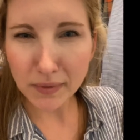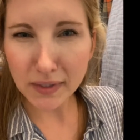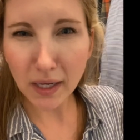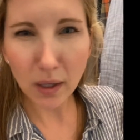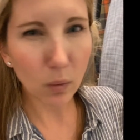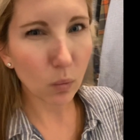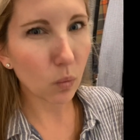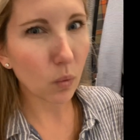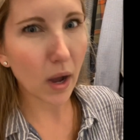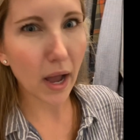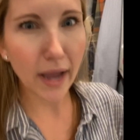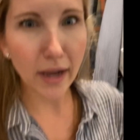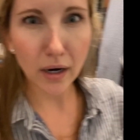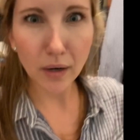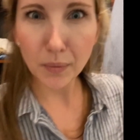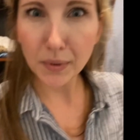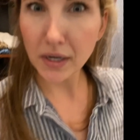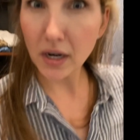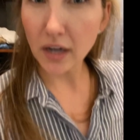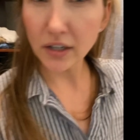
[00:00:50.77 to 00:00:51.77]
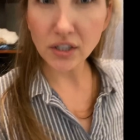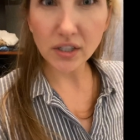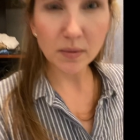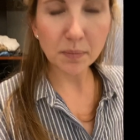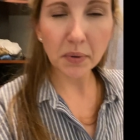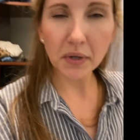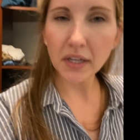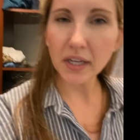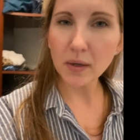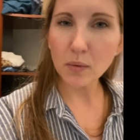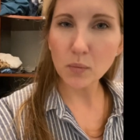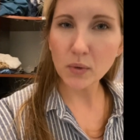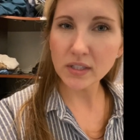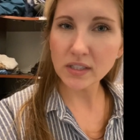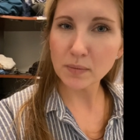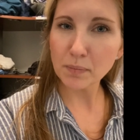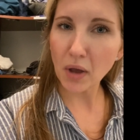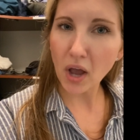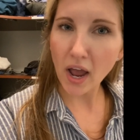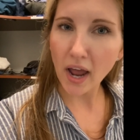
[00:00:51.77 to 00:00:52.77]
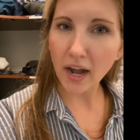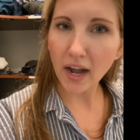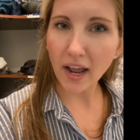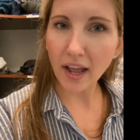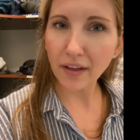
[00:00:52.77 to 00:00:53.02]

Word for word: Like, why are we not just putting it in one spot?